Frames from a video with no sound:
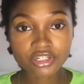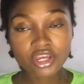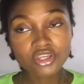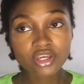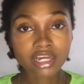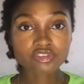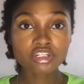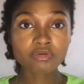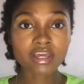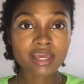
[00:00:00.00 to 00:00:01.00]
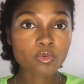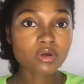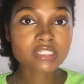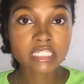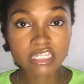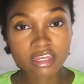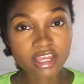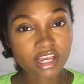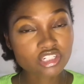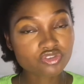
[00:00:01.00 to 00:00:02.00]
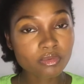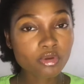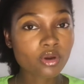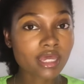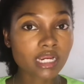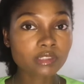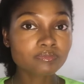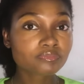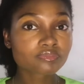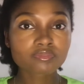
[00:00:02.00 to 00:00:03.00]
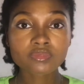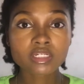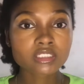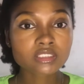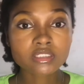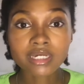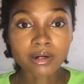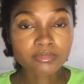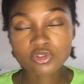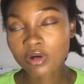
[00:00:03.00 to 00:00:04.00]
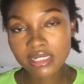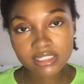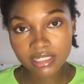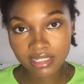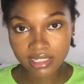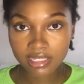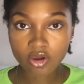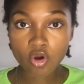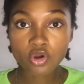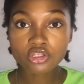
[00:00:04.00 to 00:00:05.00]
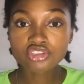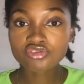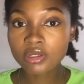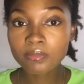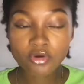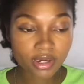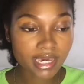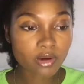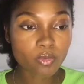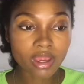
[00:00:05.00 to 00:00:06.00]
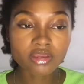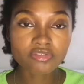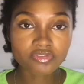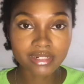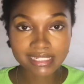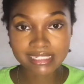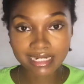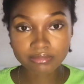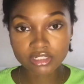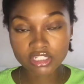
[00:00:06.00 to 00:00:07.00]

You can trim your hair once a year. You can trim your hair twice a year, or you trim your hair when you feel it's damaged.